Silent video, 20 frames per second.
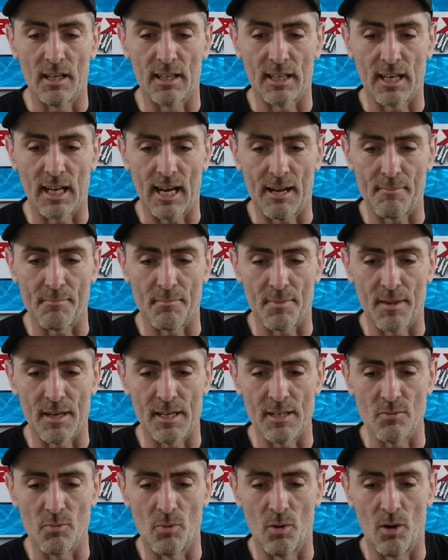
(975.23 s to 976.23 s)
and clamp
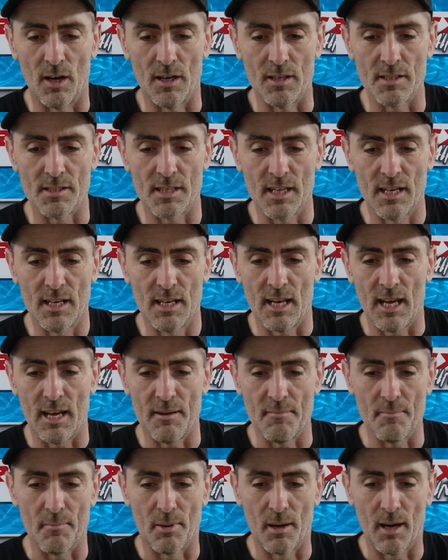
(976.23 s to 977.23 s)
these wires
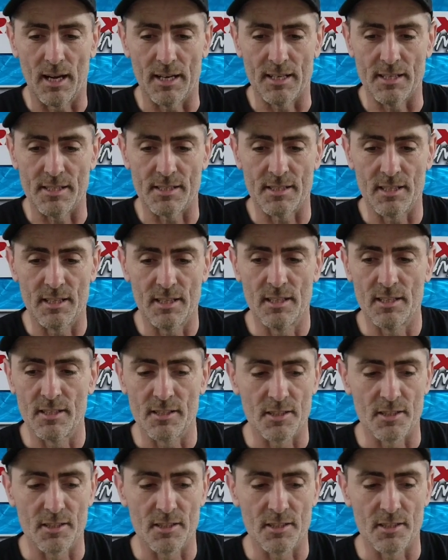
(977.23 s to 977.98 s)
in place.